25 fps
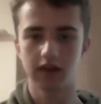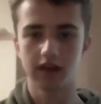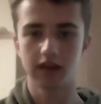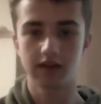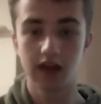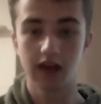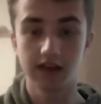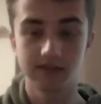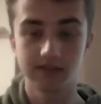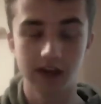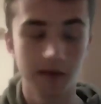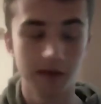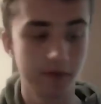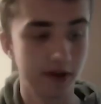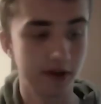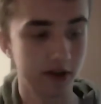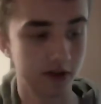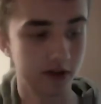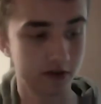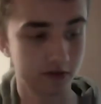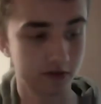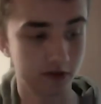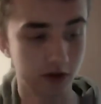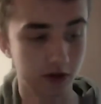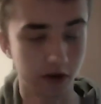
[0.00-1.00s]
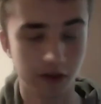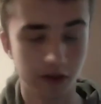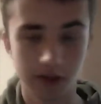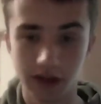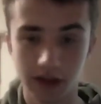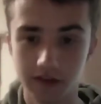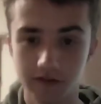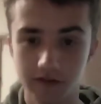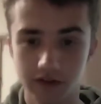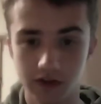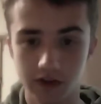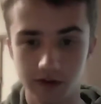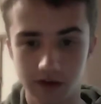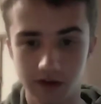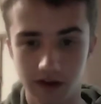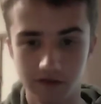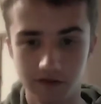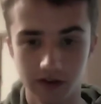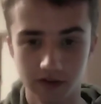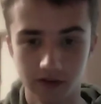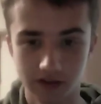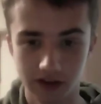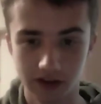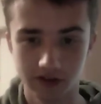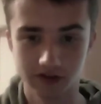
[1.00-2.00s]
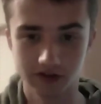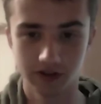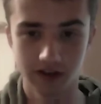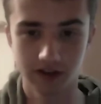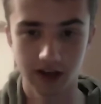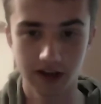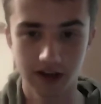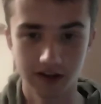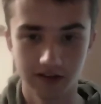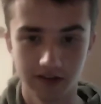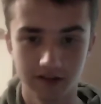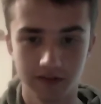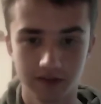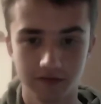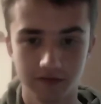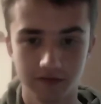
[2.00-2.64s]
has that been a good thing for you to have those extra days?